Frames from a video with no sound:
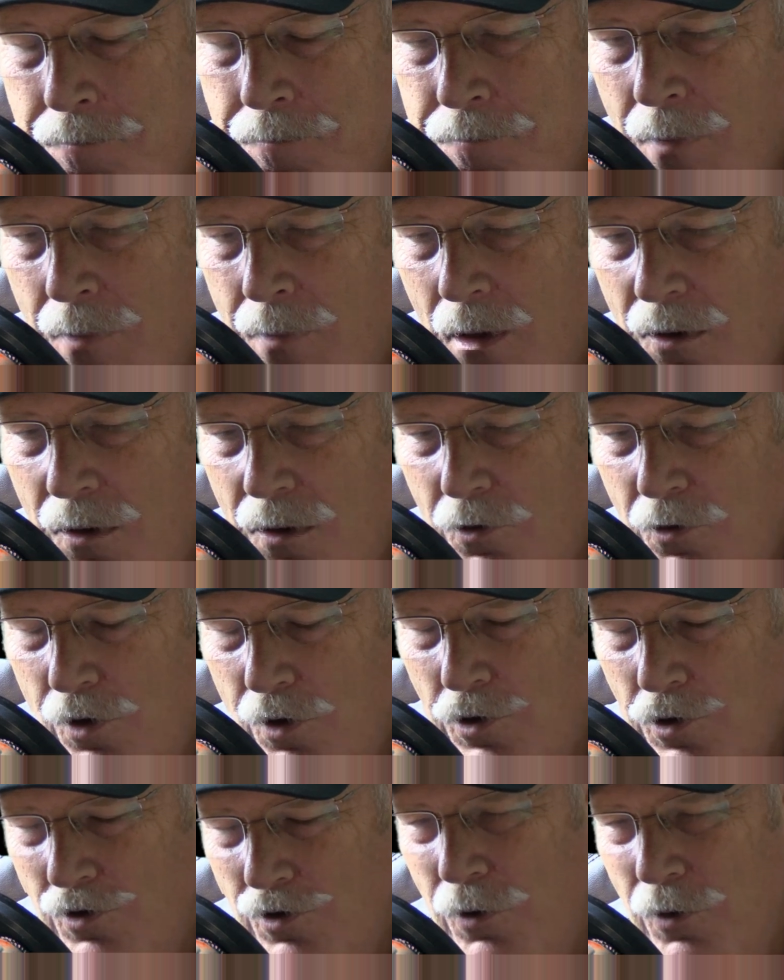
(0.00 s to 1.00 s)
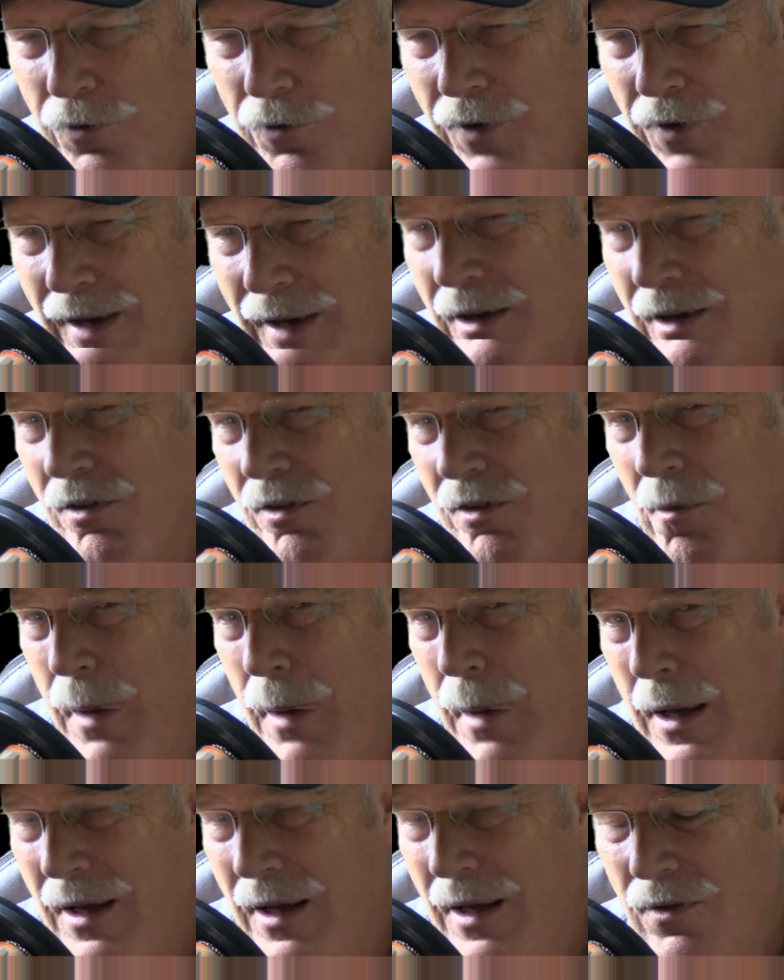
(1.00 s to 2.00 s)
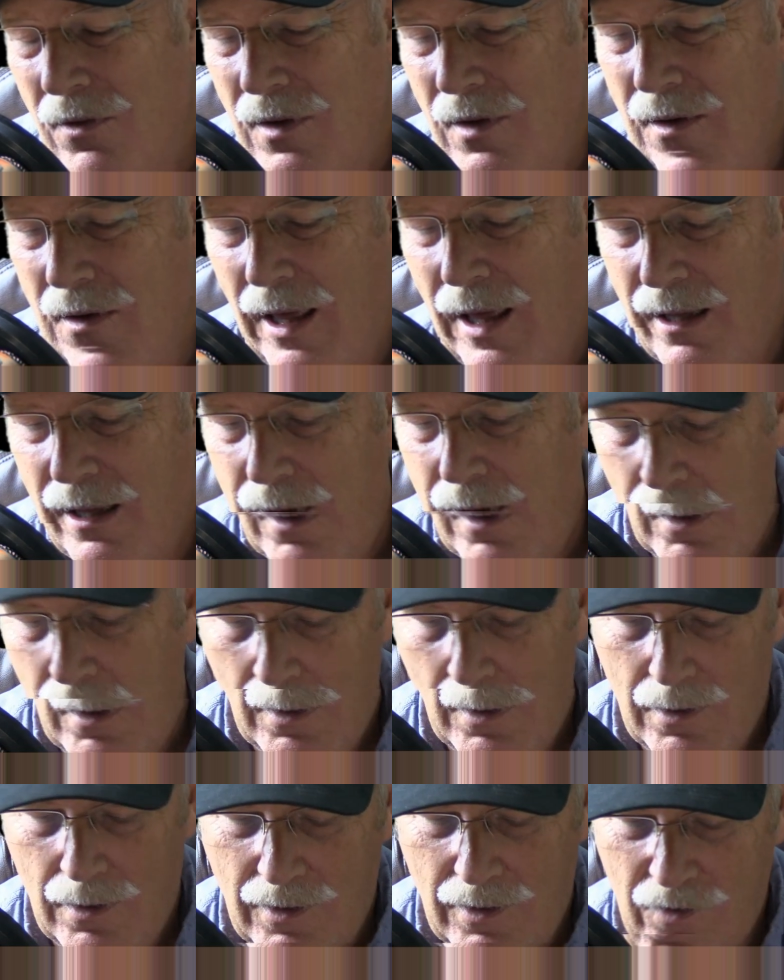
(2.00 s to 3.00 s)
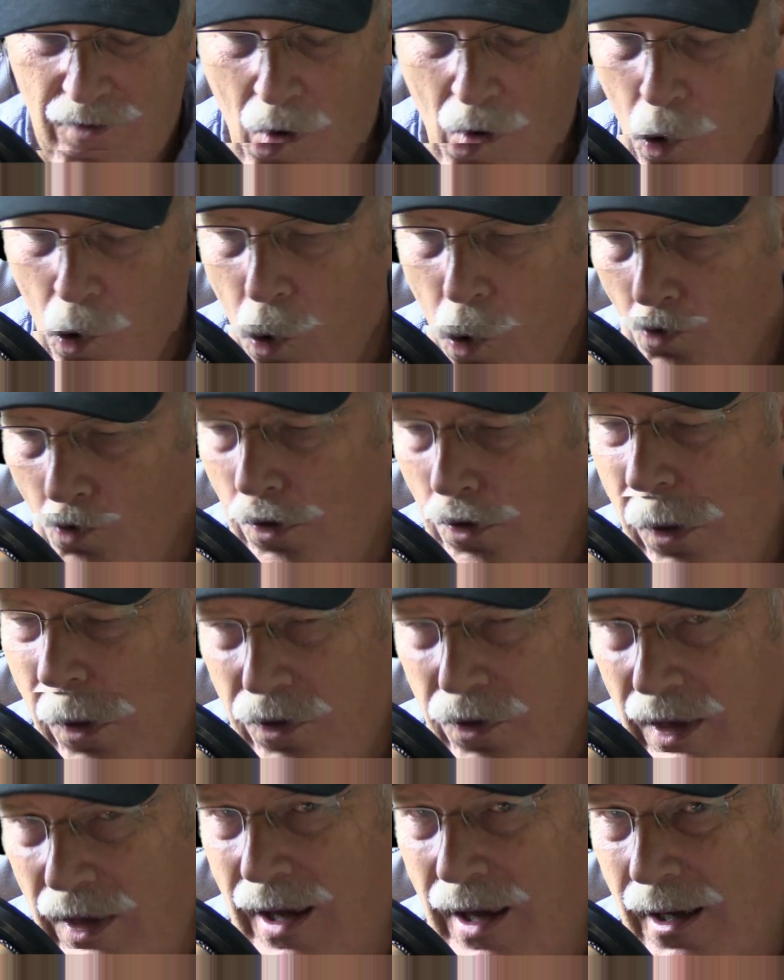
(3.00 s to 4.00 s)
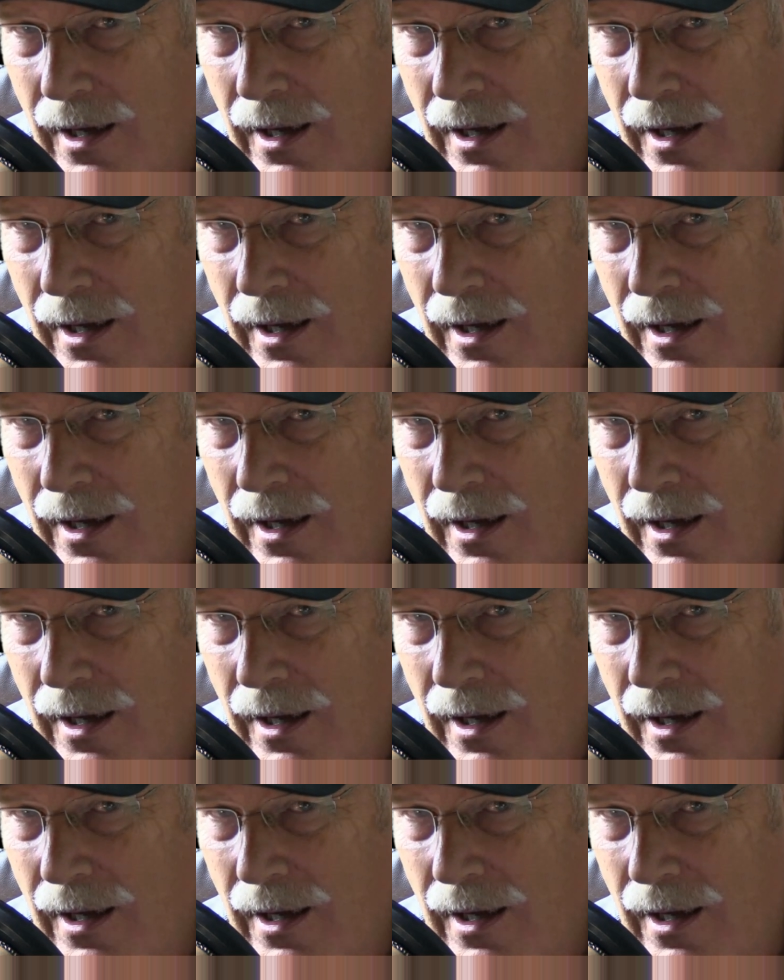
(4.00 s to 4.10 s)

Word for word: So don't you find this amazing that this whole thing